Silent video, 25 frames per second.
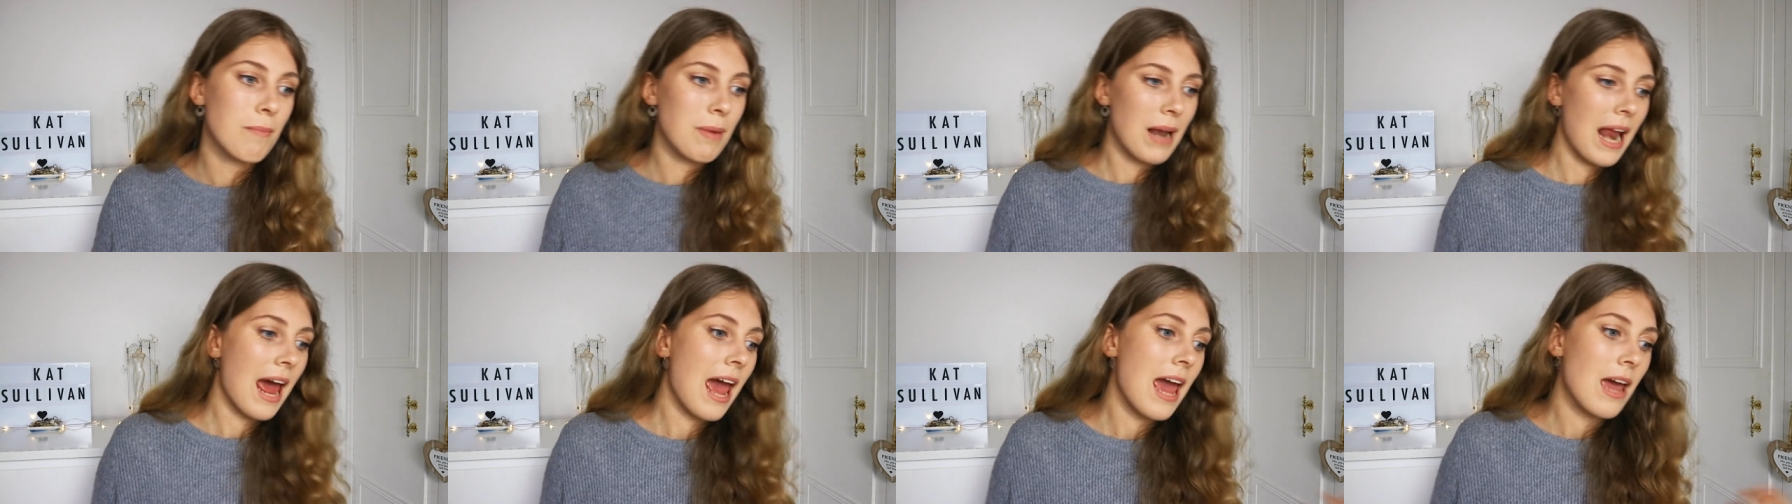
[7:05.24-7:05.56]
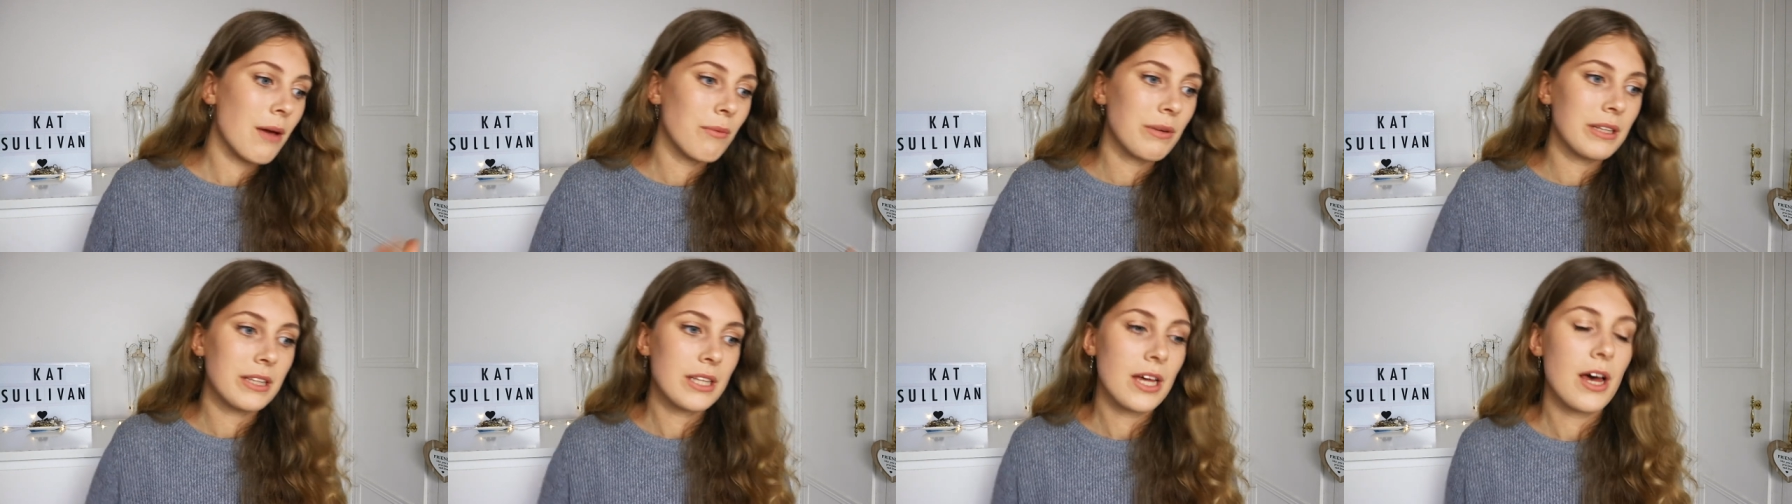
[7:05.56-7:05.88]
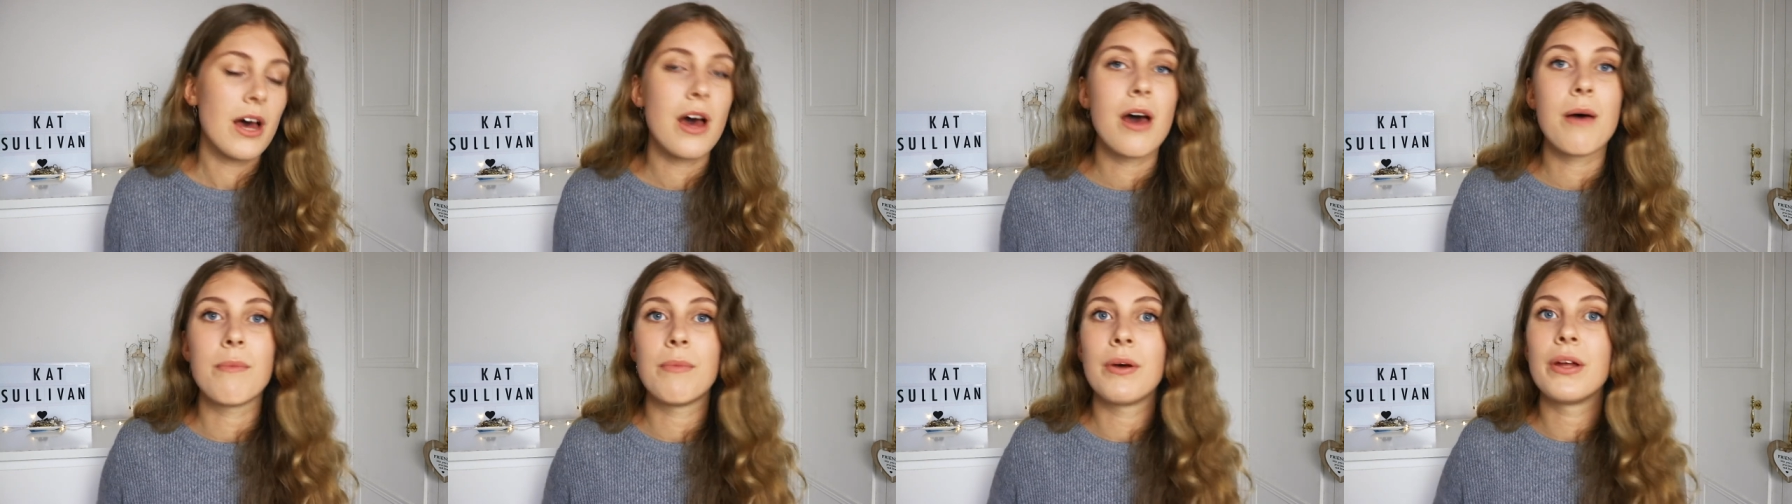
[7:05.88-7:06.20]
and playing with
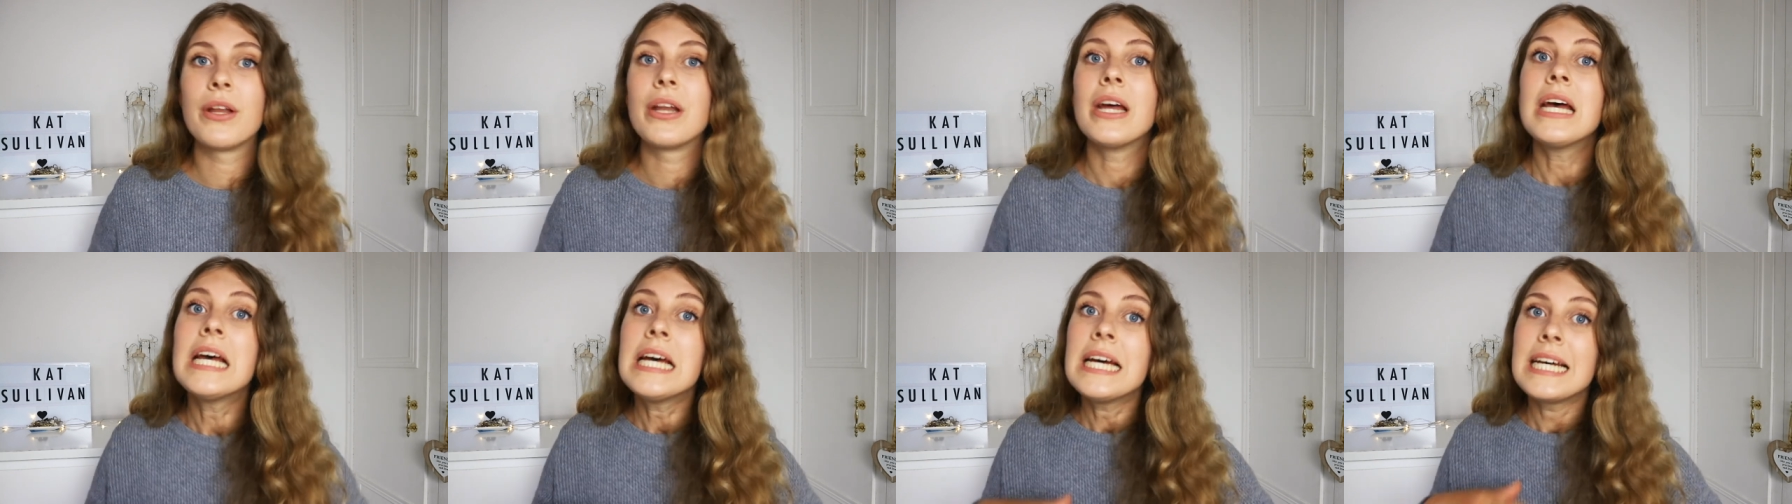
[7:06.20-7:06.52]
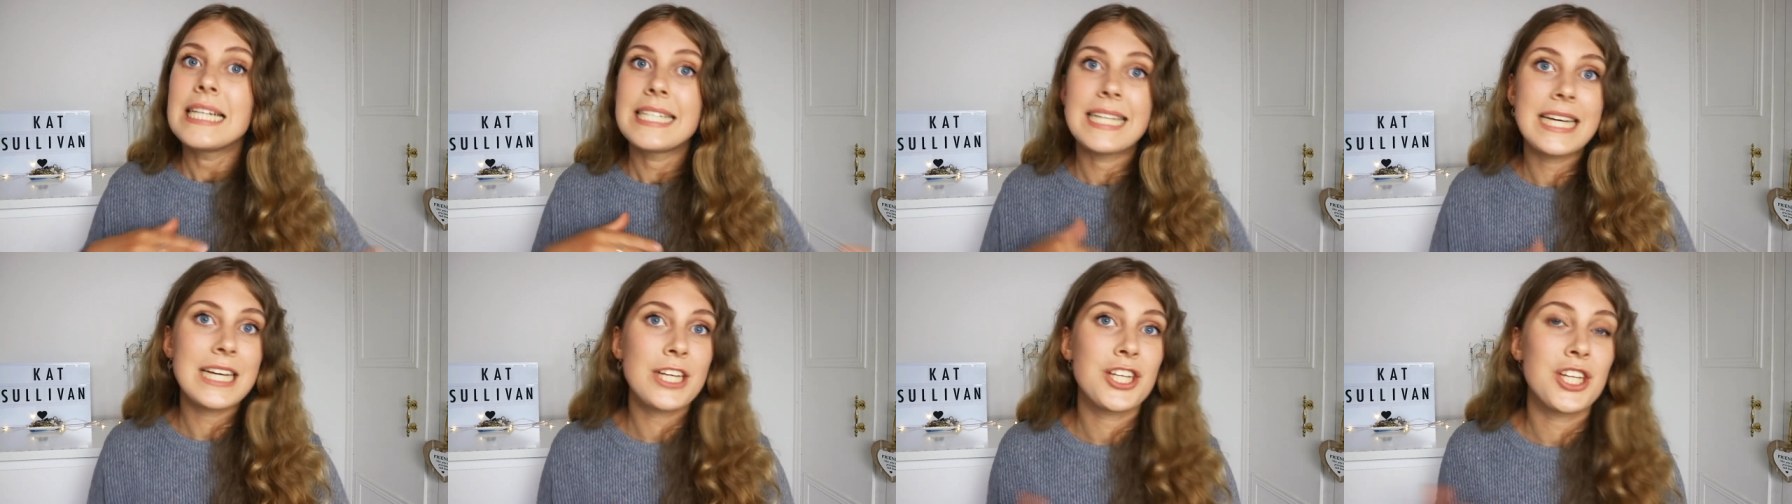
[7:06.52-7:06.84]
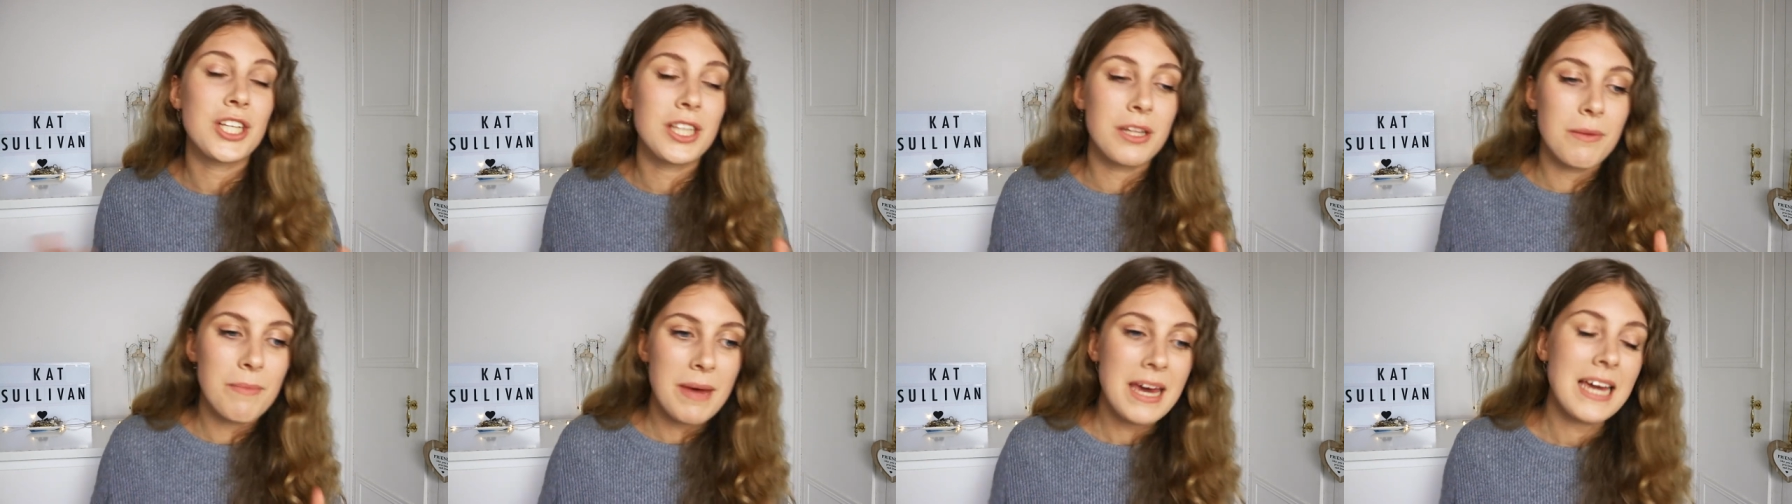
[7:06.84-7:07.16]
them and
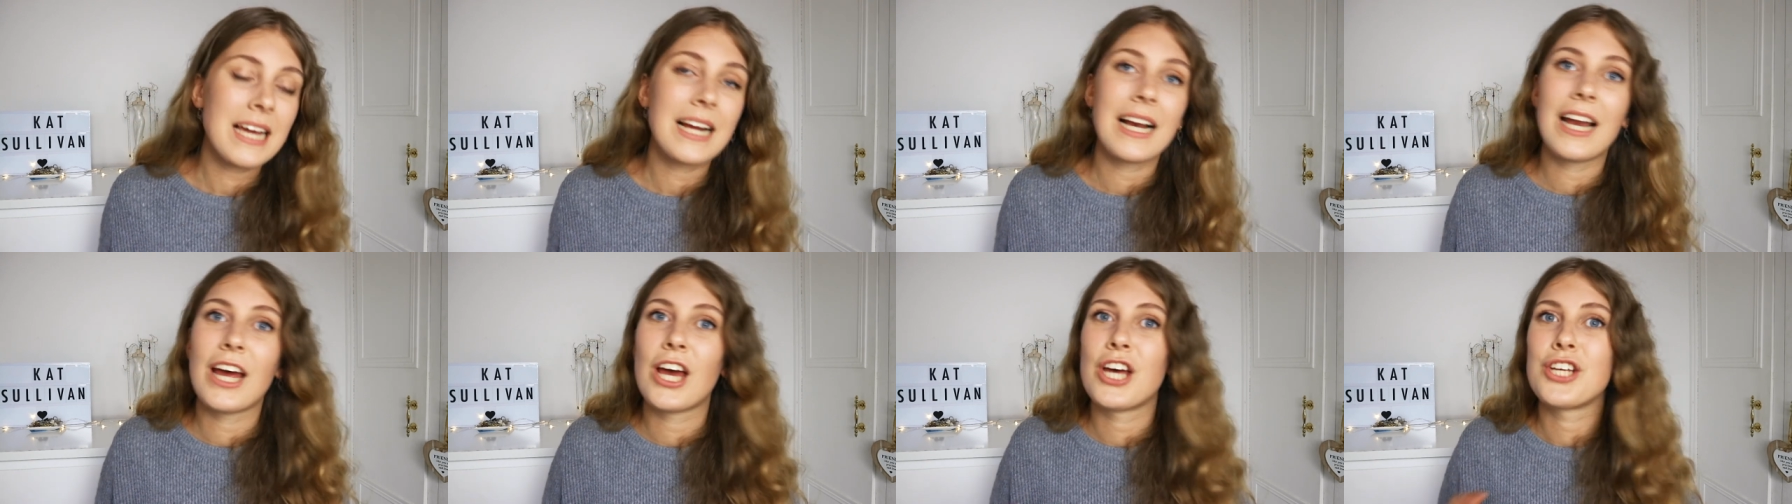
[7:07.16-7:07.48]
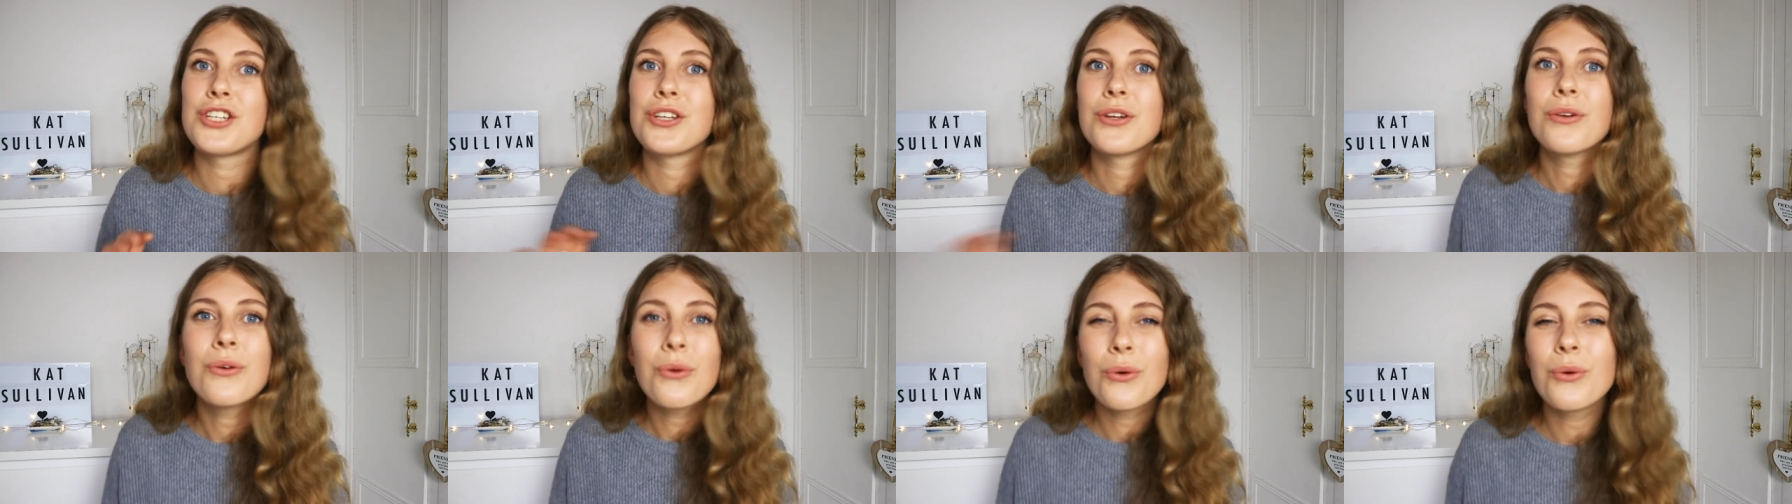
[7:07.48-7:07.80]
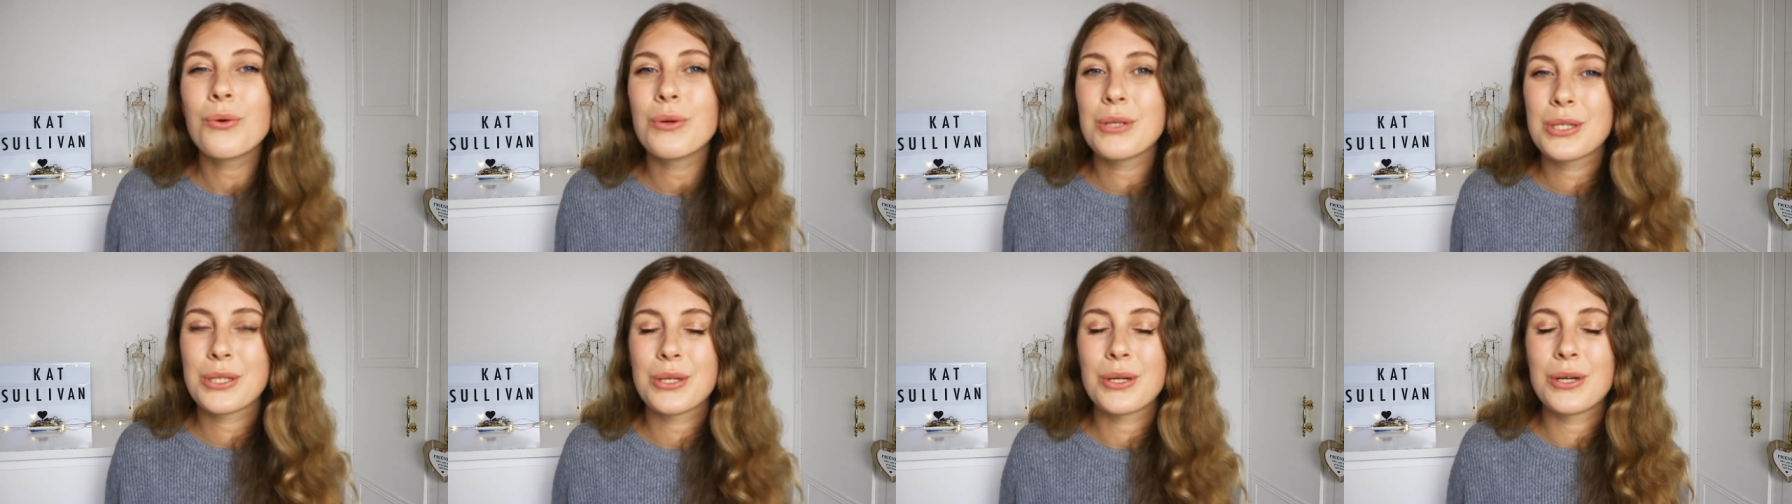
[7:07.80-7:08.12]
teaching them English and
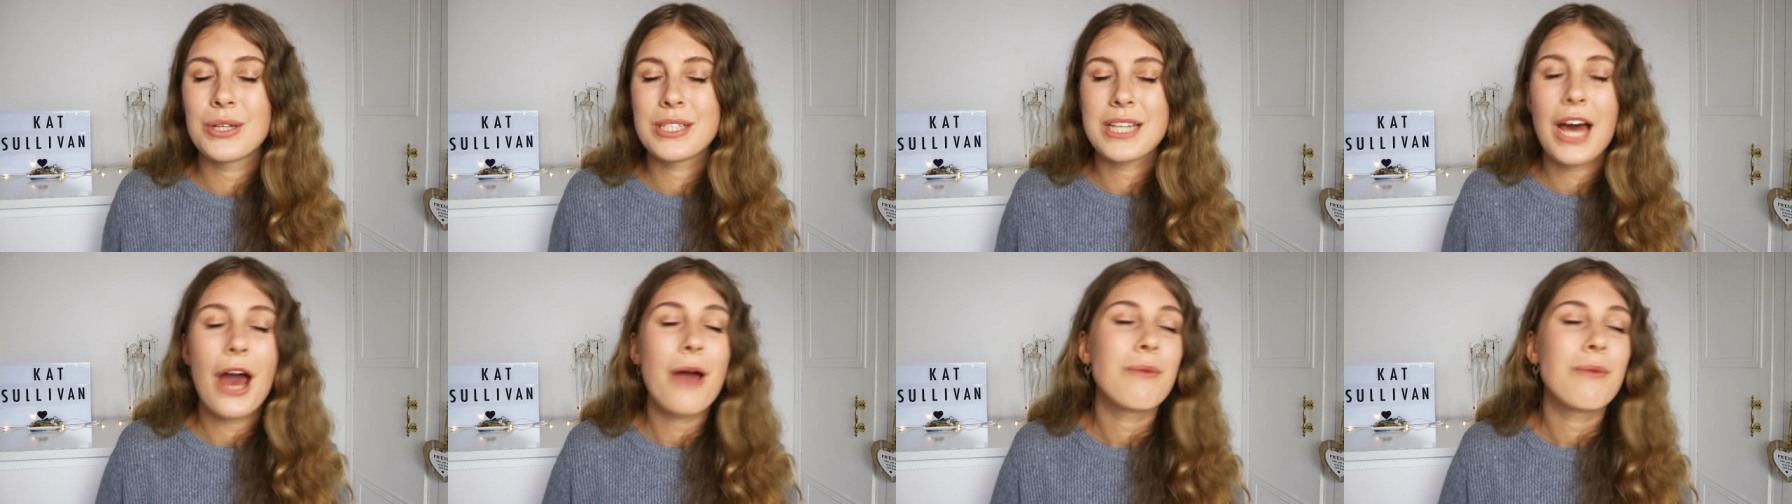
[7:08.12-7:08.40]
all sorts.